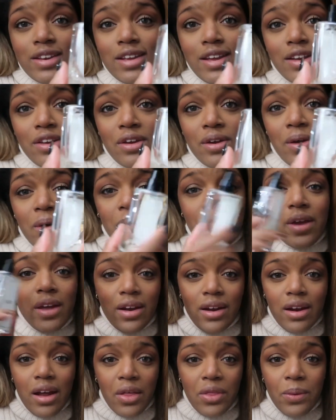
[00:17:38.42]
need to go get
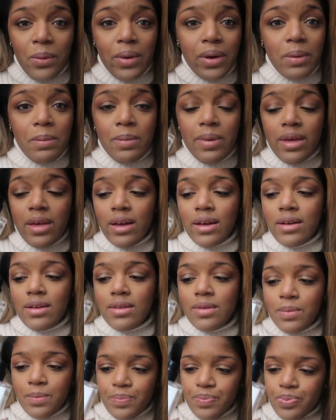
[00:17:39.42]
another one,
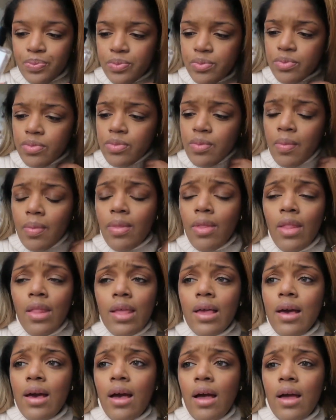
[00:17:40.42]
because
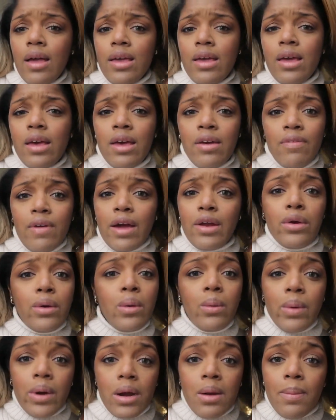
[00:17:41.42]
if I
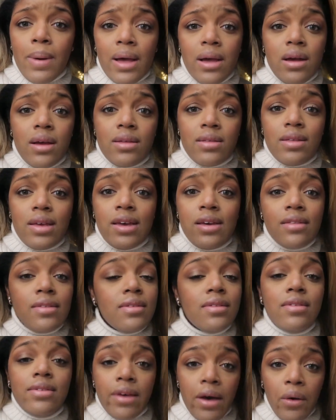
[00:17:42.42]
don't wear it by
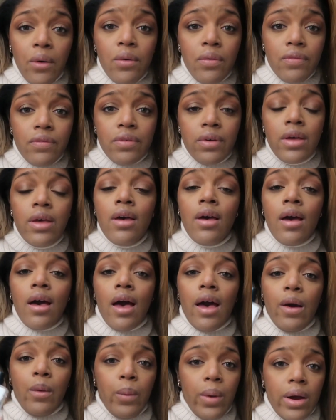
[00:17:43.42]
itself,
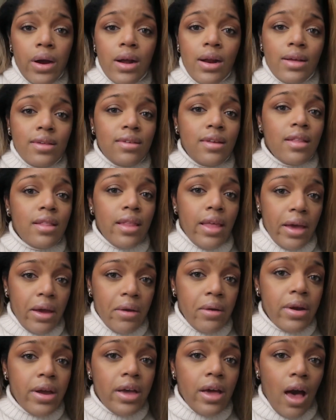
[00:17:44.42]
I wear it as a
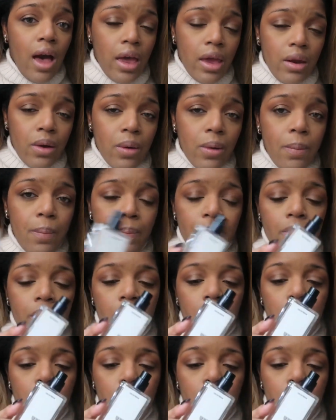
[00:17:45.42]
layering item.